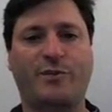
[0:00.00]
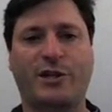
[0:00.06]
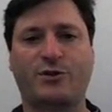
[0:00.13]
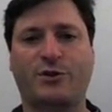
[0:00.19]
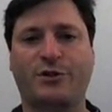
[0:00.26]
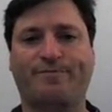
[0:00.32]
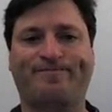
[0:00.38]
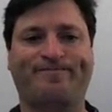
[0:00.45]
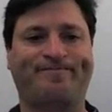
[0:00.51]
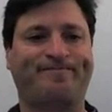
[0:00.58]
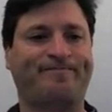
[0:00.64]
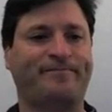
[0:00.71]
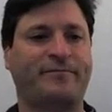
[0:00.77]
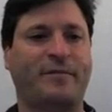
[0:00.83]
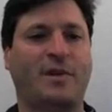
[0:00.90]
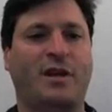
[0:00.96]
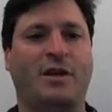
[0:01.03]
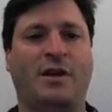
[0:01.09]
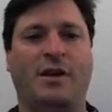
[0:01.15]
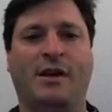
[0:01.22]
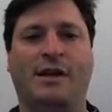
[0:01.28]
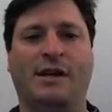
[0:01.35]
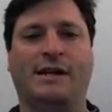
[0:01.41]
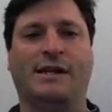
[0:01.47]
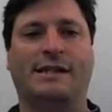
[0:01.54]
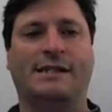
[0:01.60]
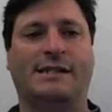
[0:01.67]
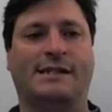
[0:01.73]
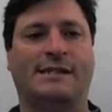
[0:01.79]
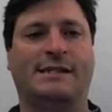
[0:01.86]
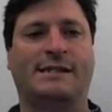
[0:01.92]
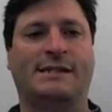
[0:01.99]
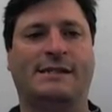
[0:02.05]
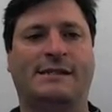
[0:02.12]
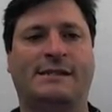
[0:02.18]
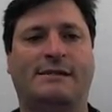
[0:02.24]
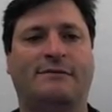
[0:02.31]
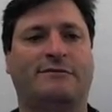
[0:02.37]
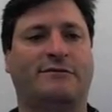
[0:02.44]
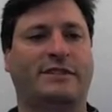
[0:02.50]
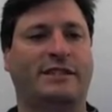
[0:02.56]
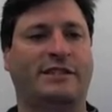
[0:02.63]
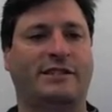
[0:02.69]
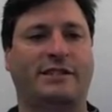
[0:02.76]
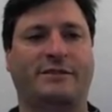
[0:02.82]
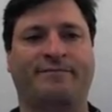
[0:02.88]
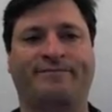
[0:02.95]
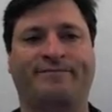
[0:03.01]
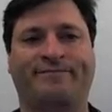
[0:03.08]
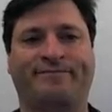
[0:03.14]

passwords. Alrighty.